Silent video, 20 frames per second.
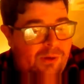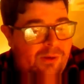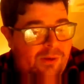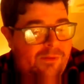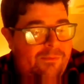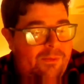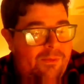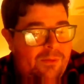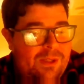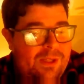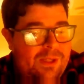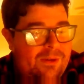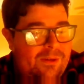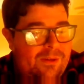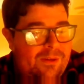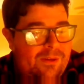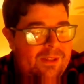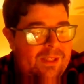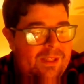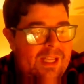wonderful
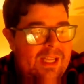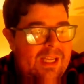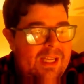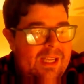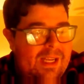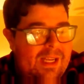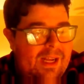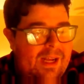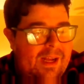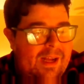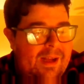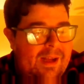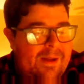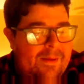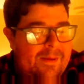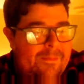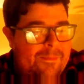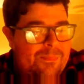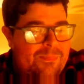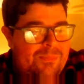little
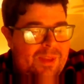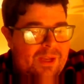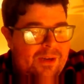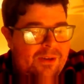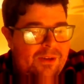um,